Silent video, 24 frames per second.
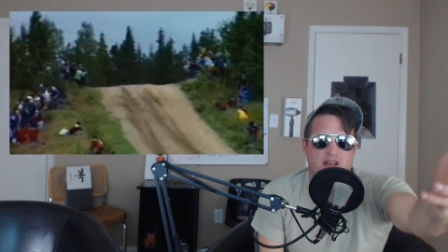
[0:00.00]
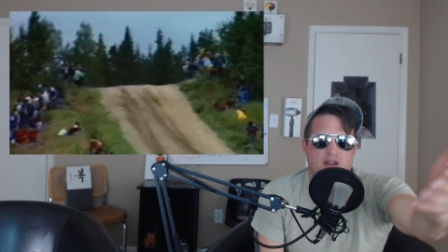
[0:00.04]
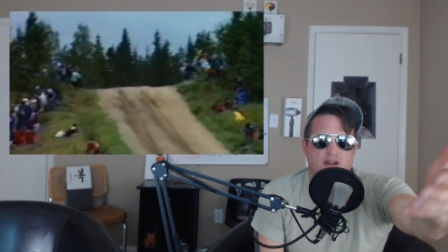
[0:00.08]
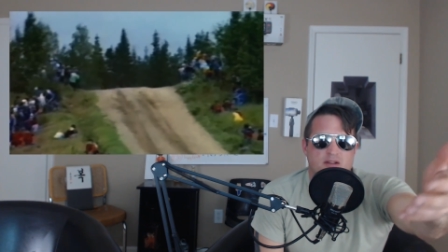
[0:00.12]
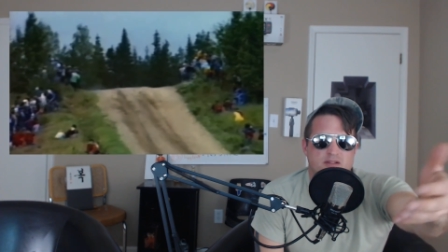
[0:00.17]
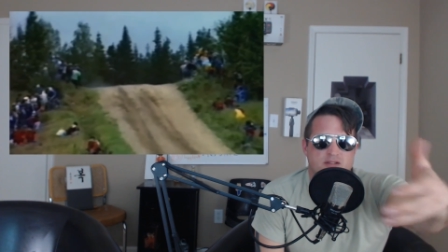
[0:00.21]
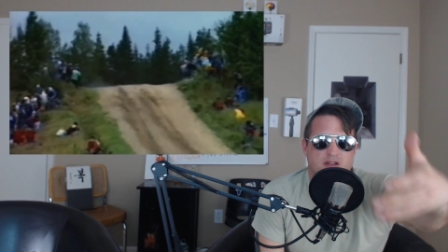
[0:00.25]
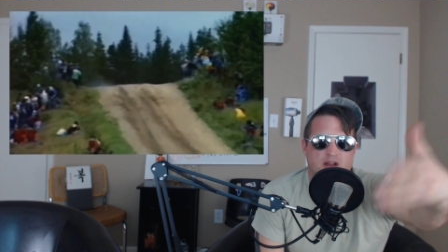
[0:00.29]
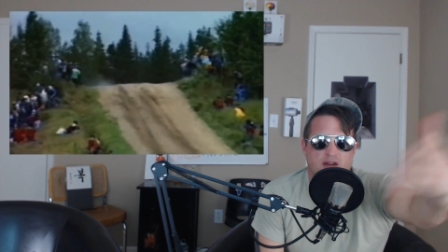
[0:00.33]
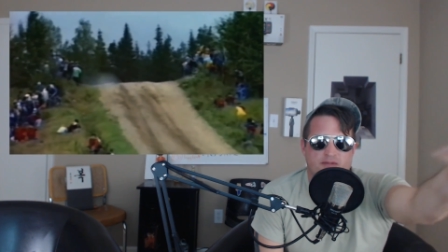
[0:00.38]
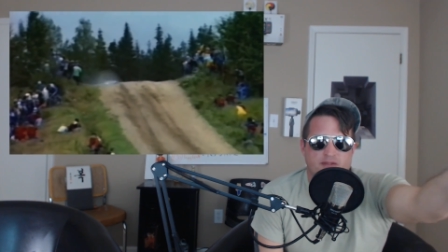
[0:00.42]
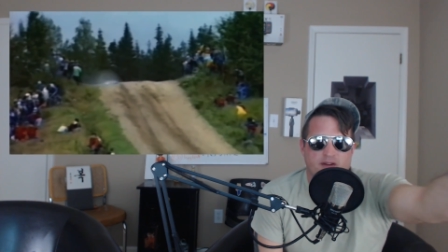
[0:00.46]

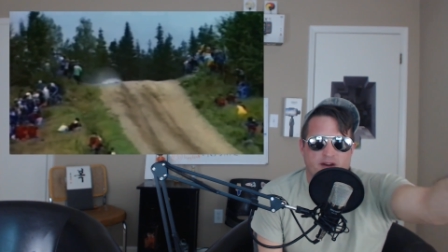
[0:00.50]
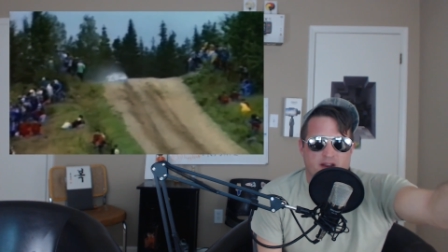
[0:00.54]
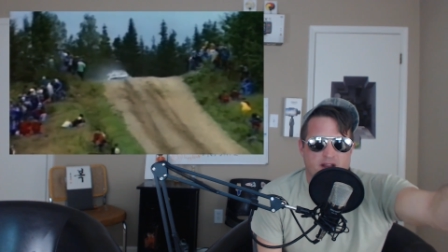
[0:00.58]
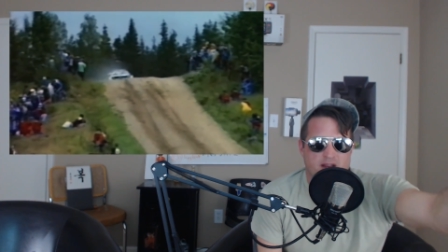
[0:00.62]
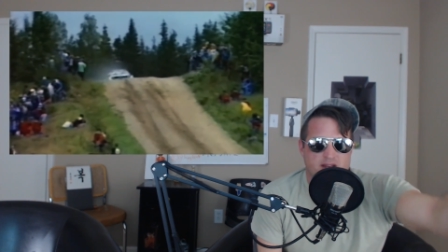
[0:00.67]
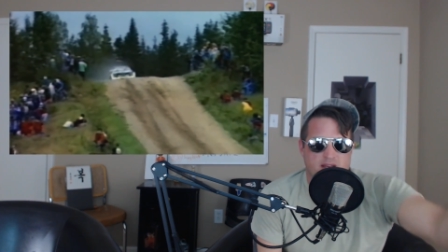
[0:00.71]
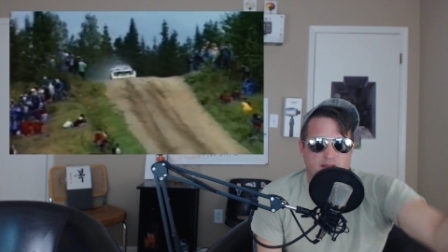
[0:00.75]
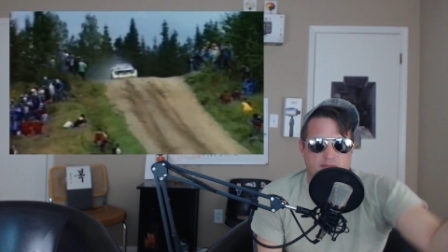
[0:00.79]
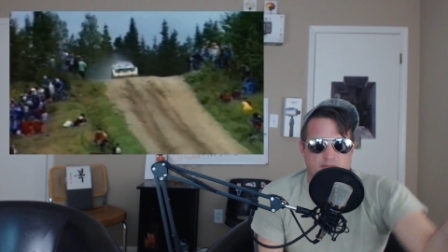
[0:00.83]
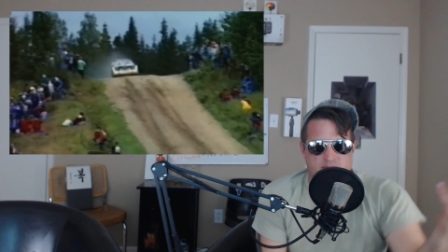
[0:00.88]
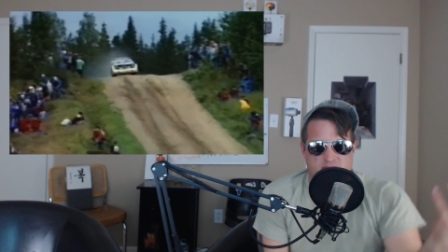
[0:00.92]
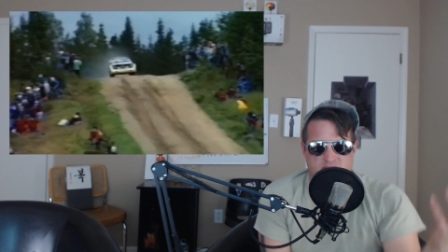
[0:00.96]
so I figured I'd
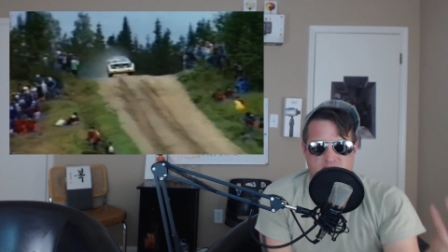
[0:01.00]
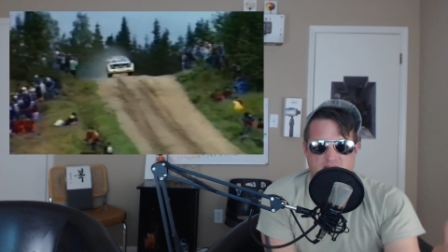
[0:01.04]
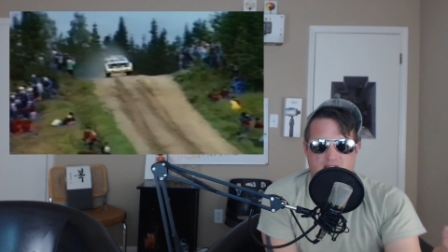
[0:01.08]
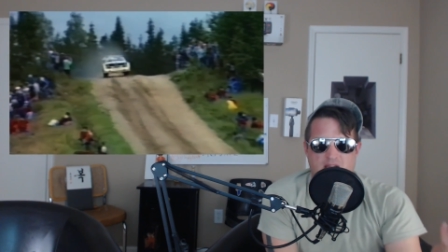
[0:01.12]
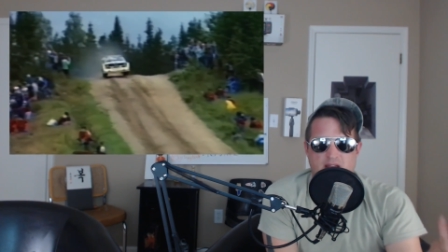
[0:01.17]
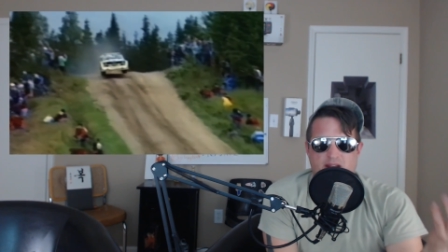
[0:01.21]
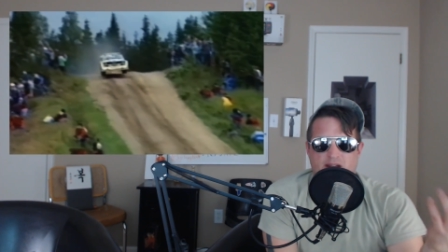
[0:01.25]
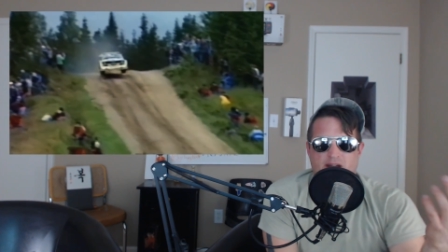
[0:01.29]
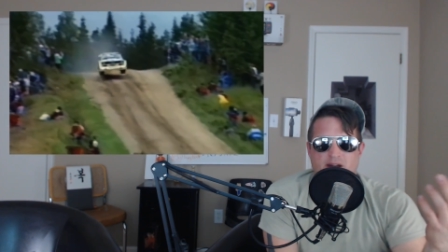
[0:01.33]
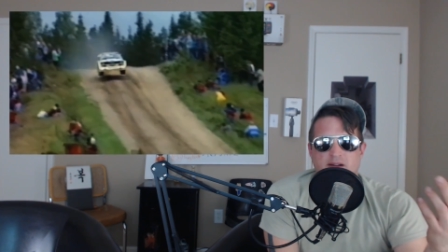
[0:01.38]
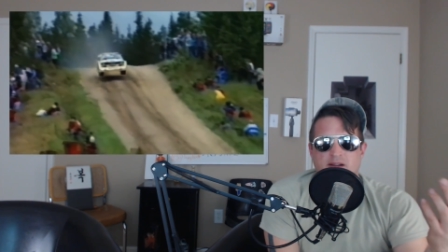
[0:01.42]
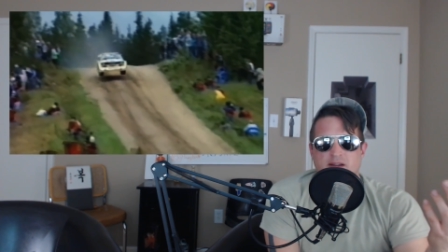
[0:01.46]
give him a shout
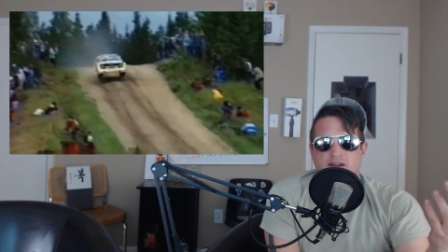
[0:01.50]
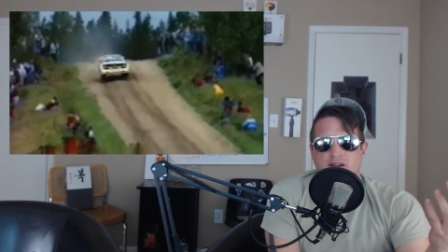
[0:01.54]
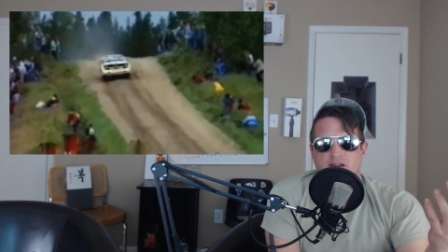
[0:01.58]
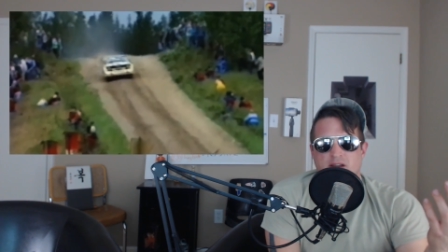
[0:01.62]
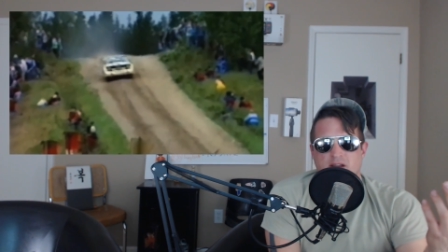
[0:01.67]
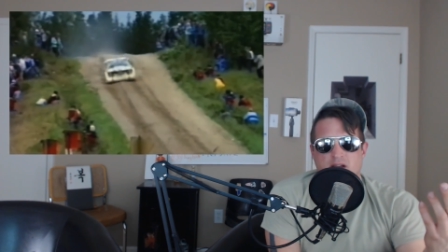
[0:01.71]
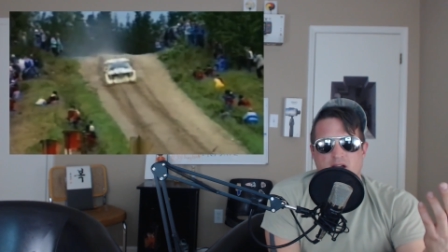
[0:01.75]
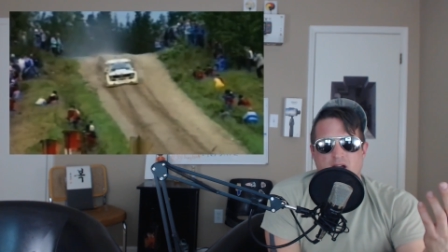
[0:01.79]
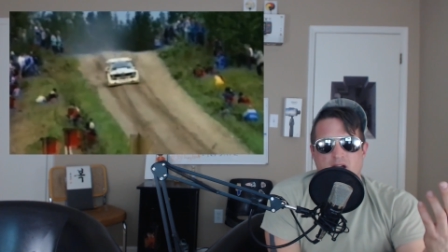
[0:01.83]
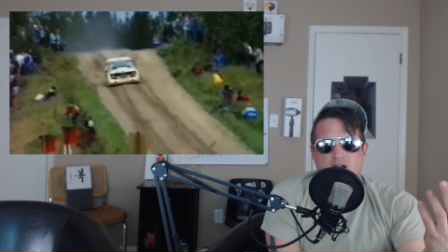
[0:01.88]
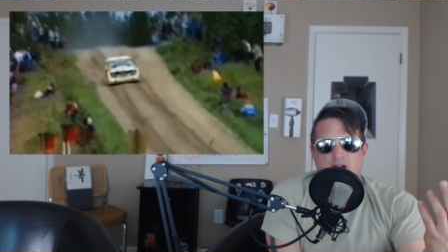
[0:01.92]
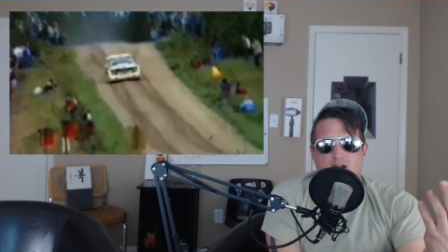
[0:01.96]
out.
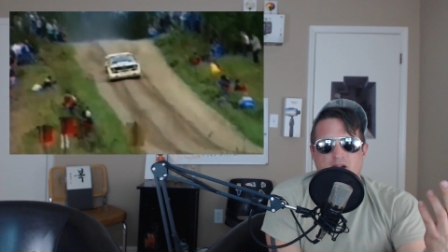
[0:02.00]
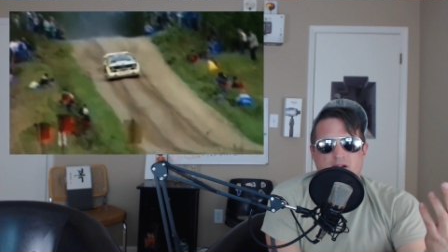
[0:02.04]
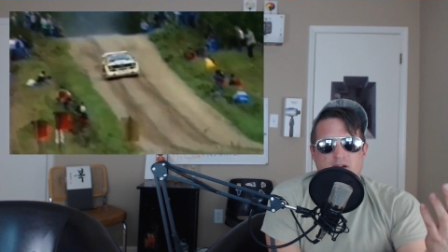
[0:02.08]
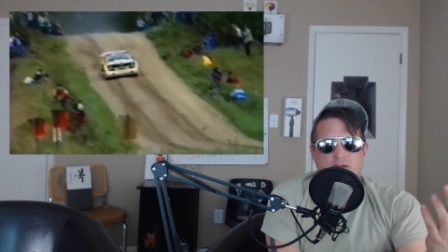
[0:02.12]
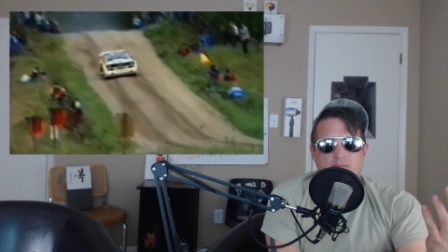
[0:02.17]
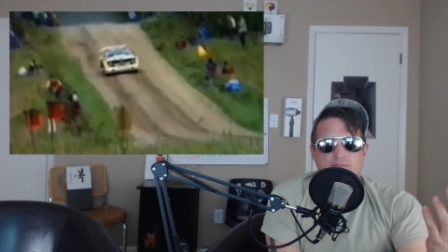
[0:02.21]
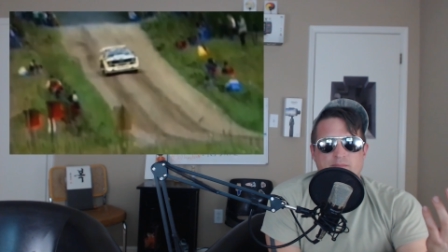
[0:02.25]
Um,